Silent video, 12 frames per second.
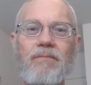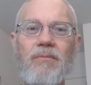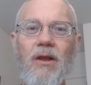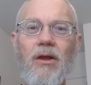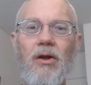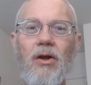
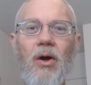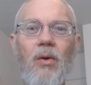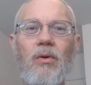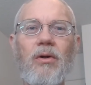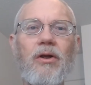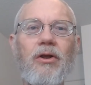
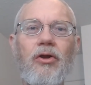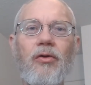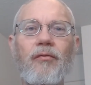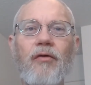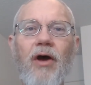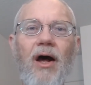
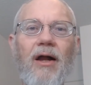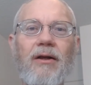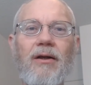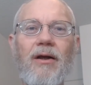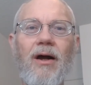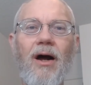you've got
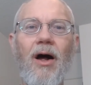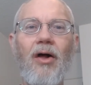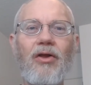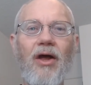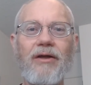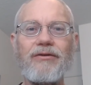all
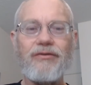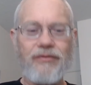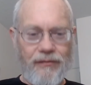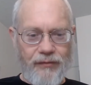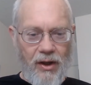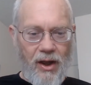kinds
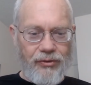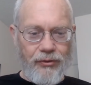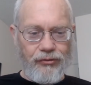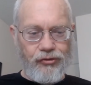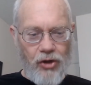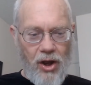of other
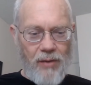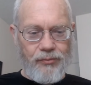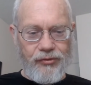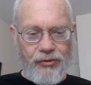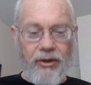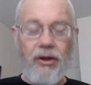
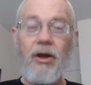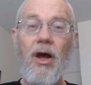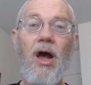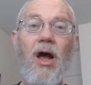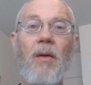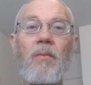jobs that
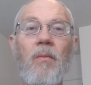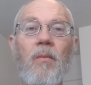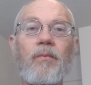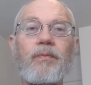come